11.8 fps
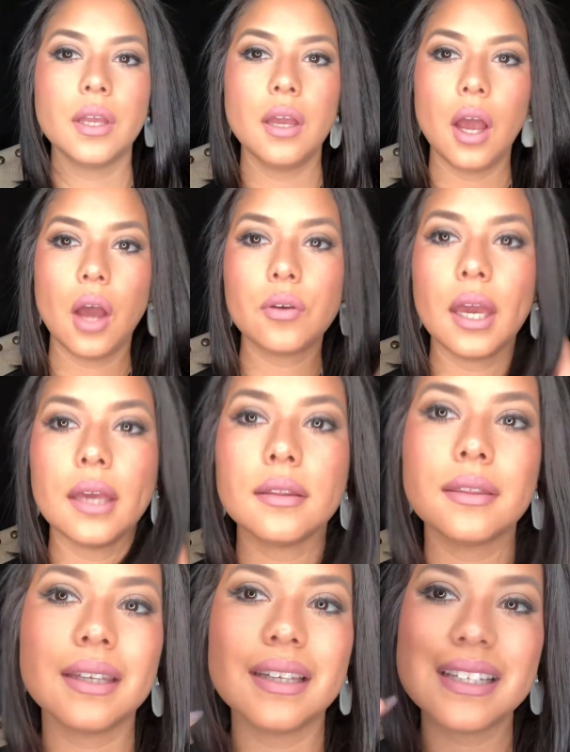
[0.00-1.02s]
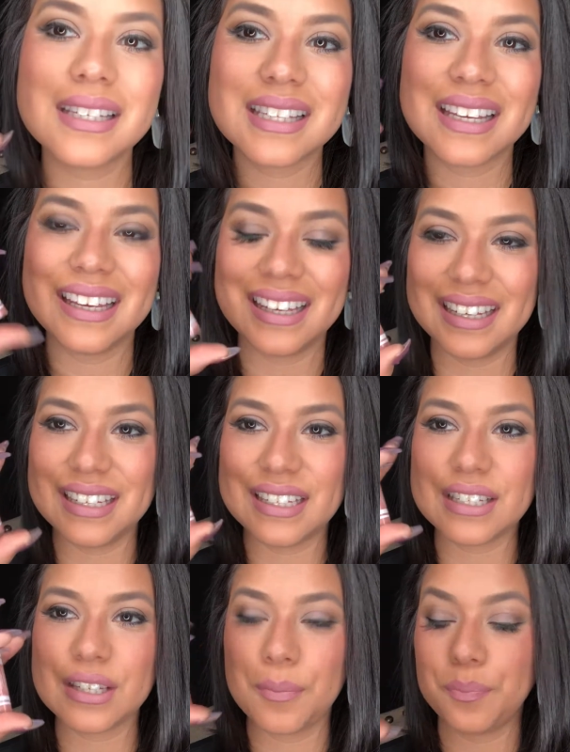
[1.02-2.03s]
Okay, this is
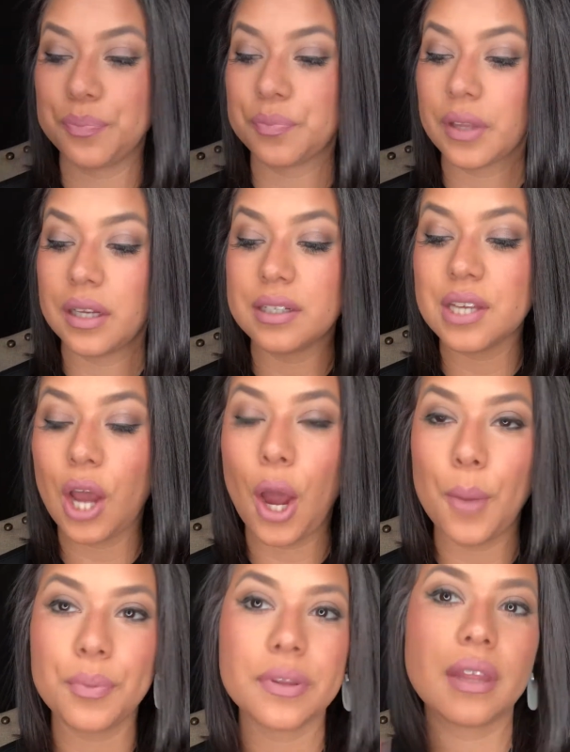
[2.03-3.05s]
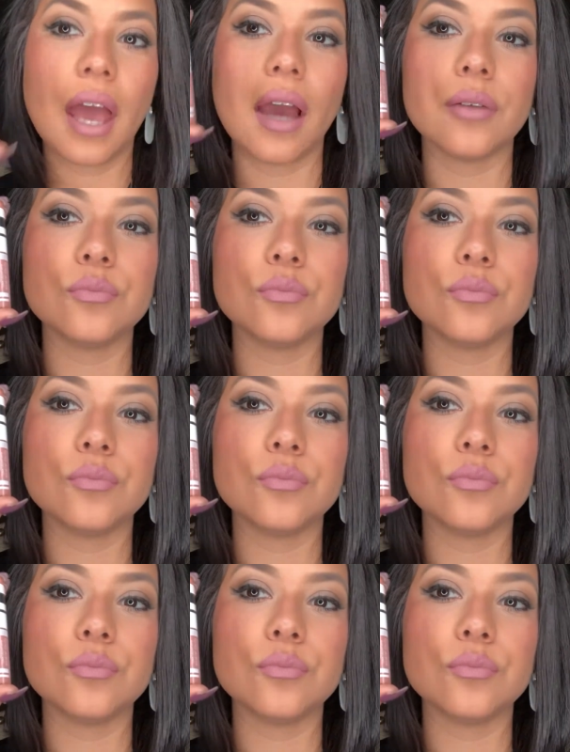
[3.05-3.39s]
Top That.